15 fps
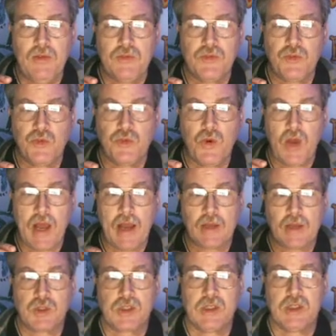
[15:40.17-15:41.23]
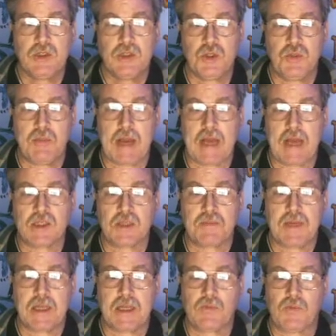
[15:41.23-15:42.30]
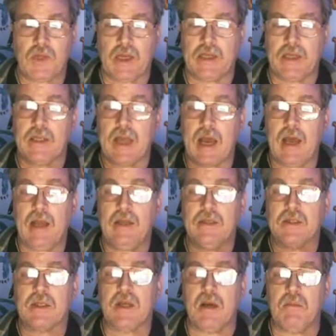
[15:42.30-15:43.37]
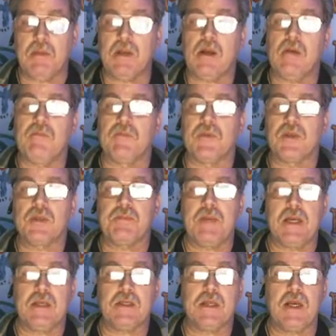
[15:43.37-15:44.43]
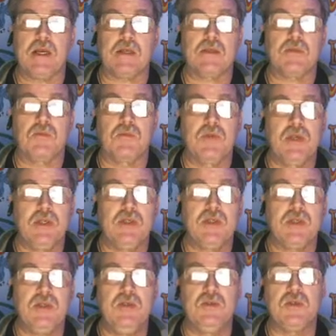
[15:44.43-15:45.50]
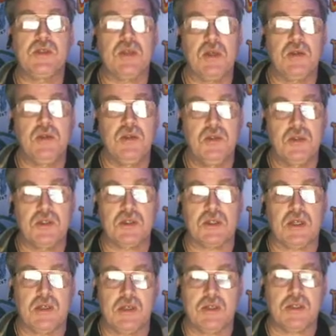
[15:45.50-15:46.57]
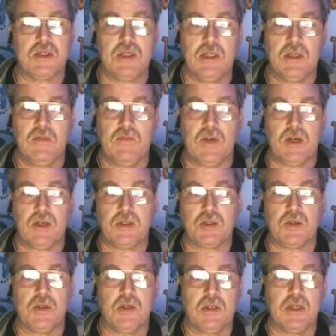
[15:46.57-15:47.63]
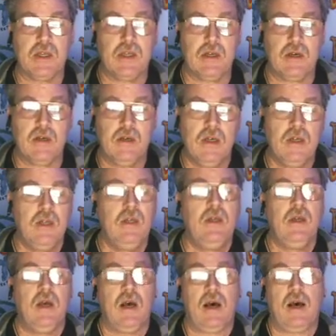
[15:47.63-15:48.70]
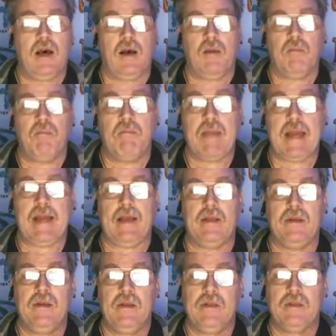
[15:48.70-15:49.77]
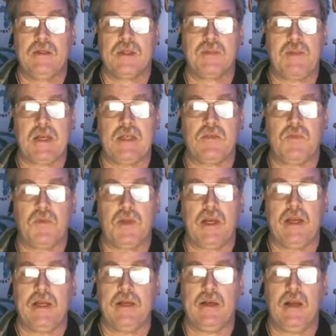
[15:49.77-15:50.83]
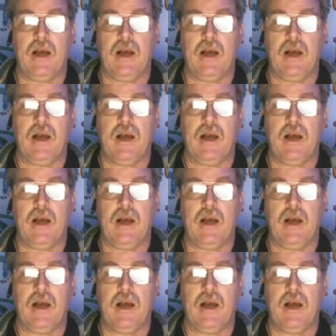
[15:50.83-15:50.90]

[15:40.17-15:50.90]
to actually do manned spaceflight. That is coming up for SpaceX really soon. So you'll start seeing very shortly here manned spaceflight